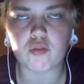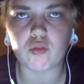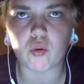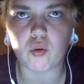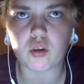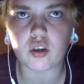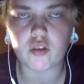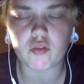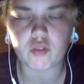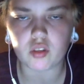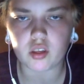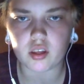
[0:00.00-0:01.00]
talking
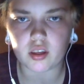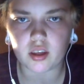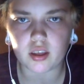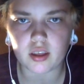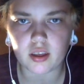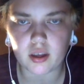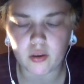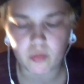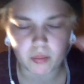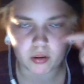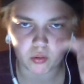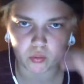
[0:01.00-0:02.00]
really like out
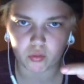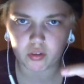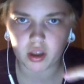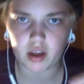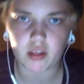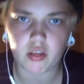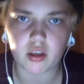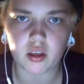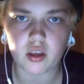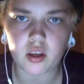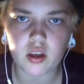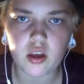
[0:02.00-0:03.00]
my nose kind of thing,
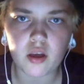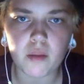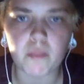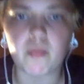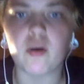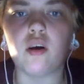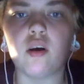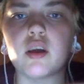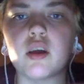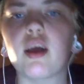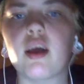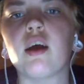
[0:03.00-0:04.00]
but
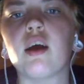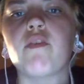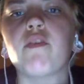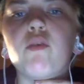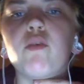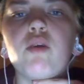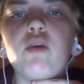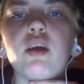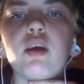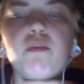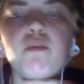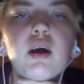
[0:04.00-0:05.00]
like I feel
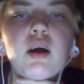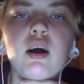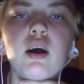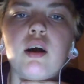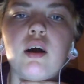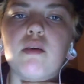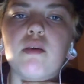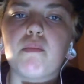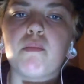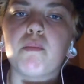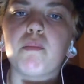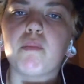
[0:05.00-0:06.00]
like
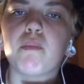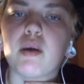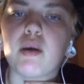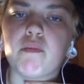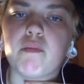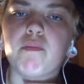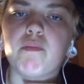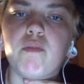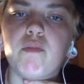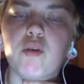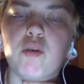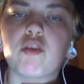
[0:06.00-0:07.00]
my
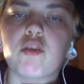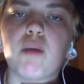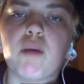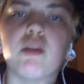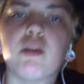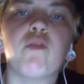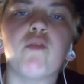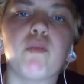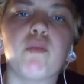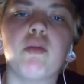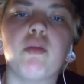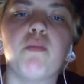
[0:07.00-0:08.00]
voice coming down
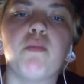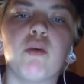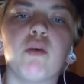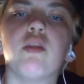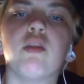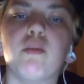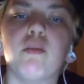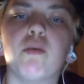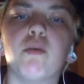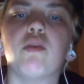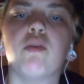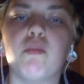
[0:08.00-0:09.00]
from deeper and
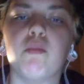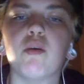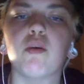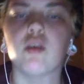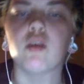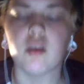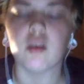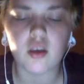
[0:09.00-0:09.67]
deeper and deeper, and